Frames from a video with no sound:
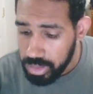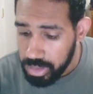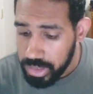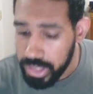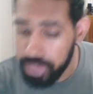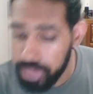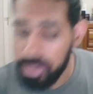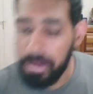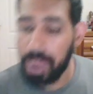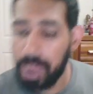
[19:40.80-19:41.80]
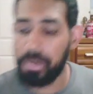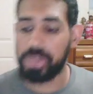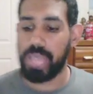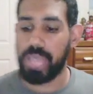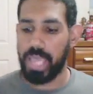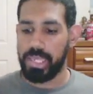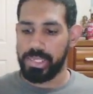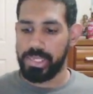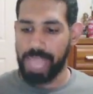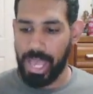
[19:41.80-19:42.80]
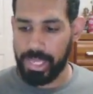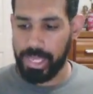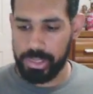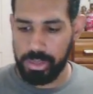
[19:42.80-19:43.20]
he remembers that he died.